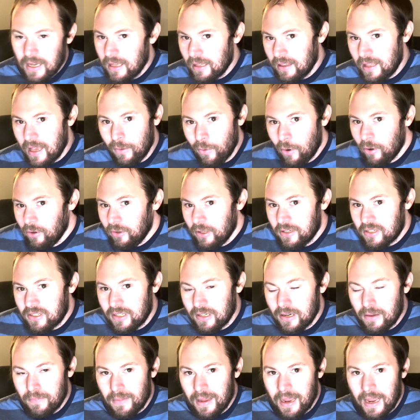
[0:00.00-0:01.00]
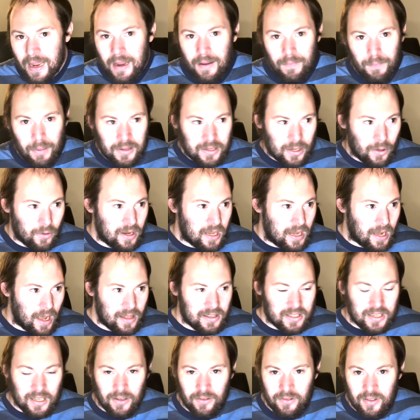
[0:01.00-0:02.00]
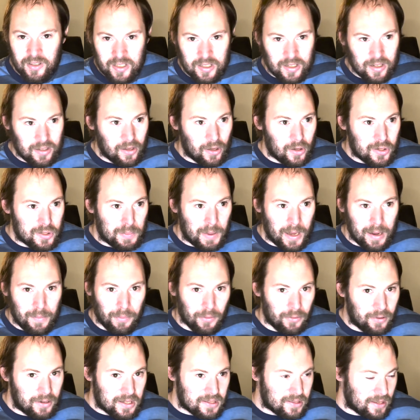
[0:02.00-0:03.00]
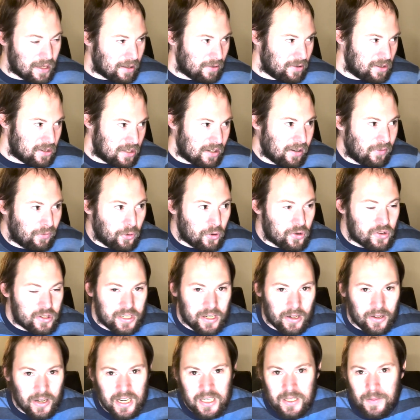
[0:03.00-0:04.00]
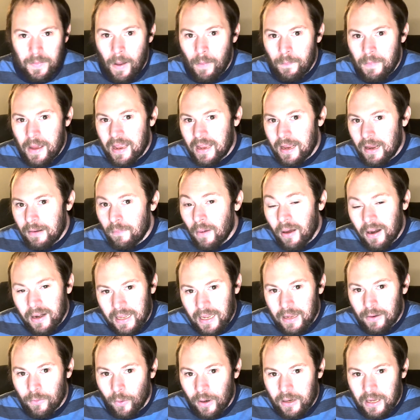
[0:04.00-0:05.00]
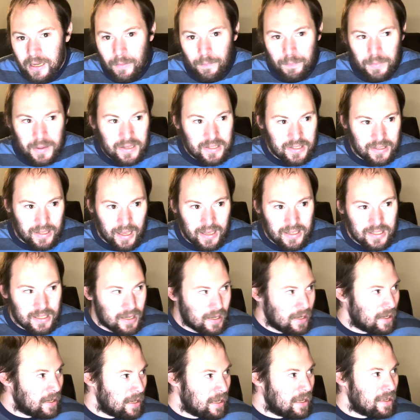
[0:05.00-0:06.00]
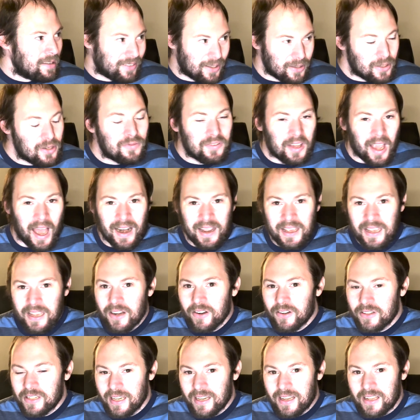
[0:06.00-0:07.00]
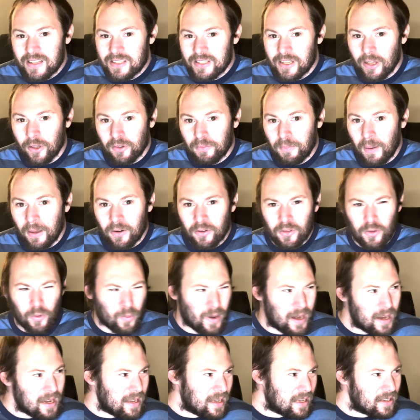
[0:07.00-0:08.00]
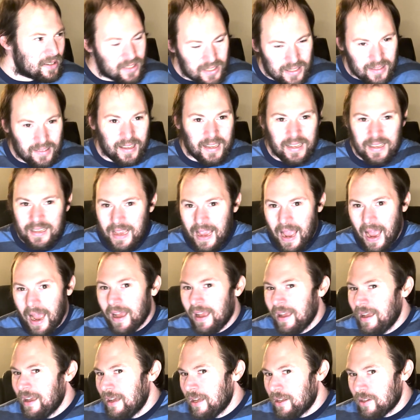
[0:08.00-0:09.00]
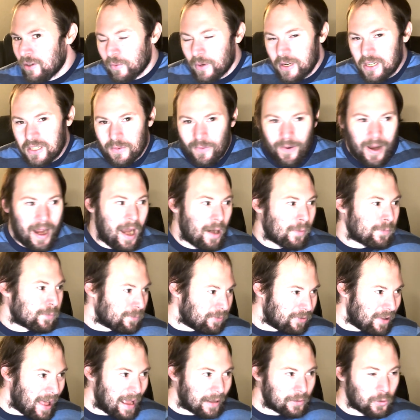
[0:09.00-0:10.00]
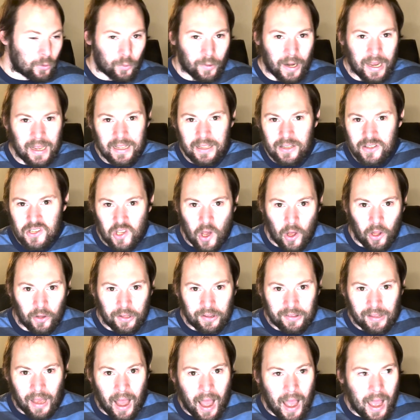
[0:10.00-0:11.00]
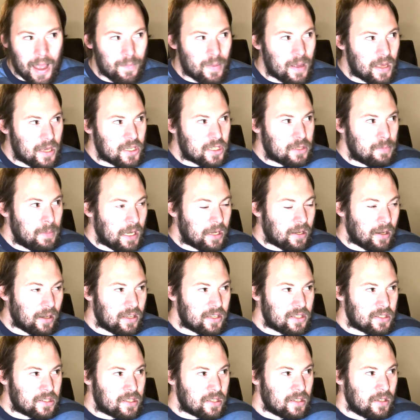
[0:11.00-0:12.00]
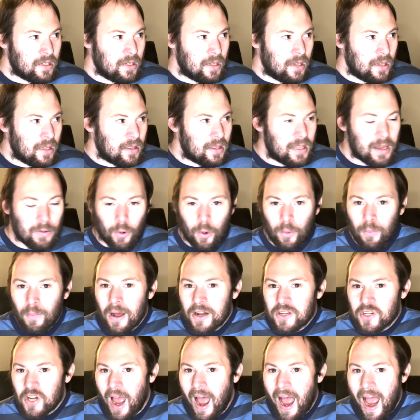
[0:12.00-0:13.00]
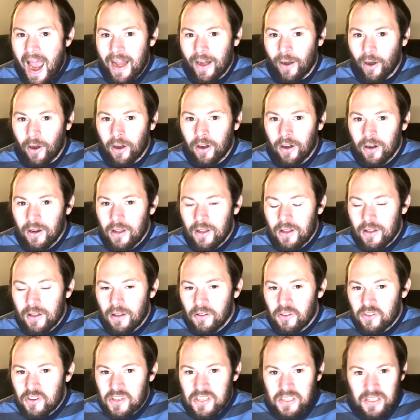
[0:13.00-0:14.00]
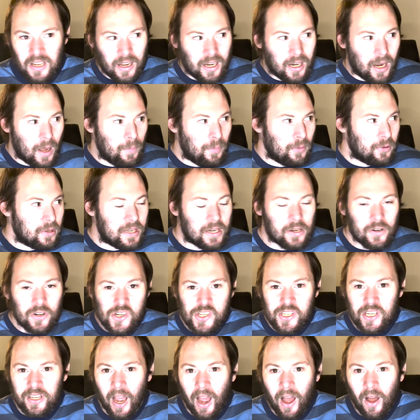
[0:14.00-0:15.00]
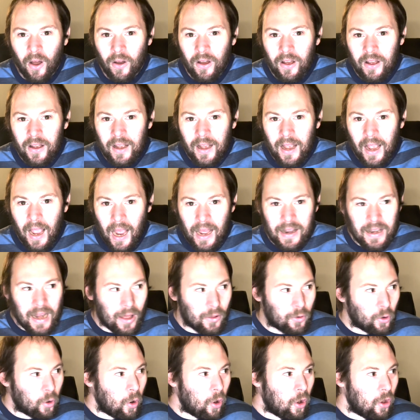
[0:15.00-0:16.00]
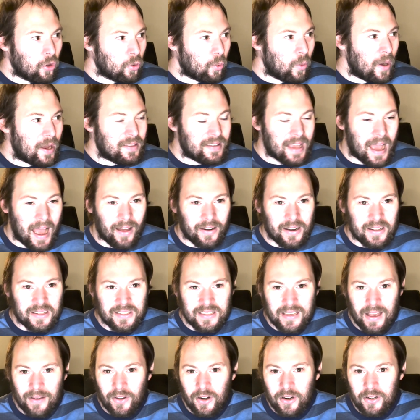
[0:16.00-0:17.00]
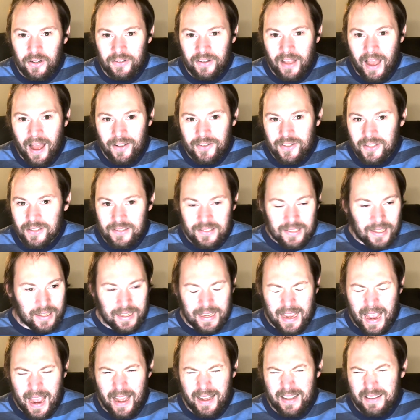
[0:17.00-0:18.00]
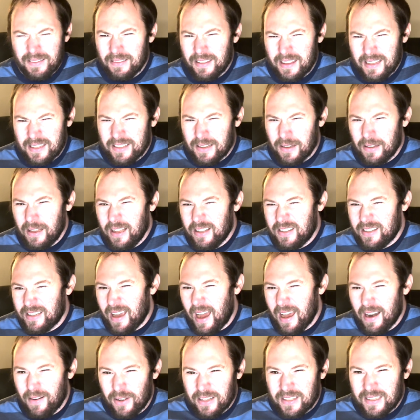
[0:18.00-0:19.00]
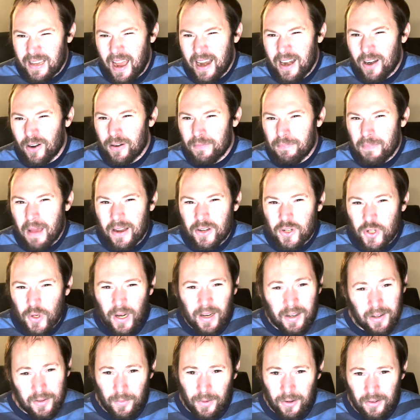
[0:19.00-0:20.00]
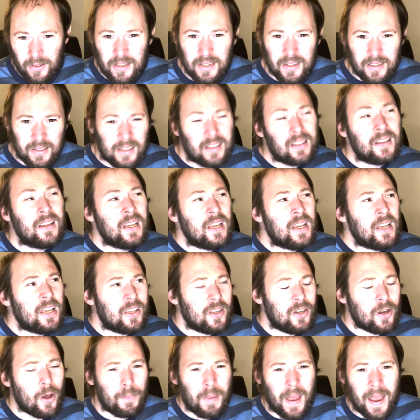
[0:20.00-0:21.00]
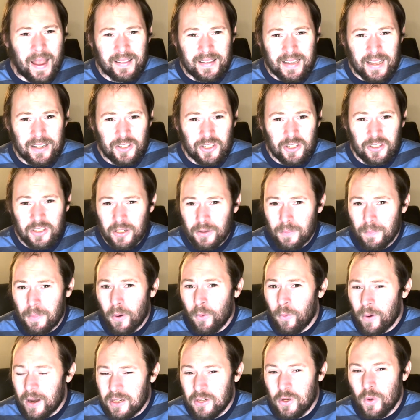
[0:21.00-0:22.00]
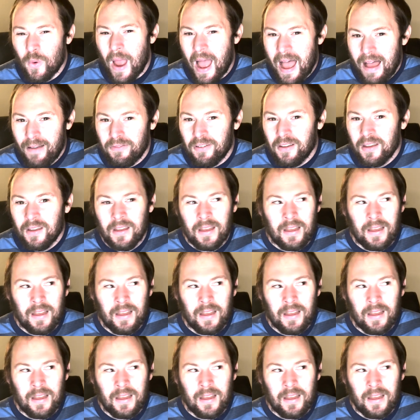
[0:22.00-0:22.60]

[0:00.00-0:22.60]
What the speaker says: they won't listen to me. But Tony Khan's going to listen to those people, and it's like, listen, if you're serious about making money and running a business, then you've got to get your ticket sales better. The ratings, the reason why I flag the ratings all the time is because they were much higher just a couple years ago, and now they're all the way down at 700,000. It's like, yeah, it's kind of a tired metric really to pay attention to, but when you have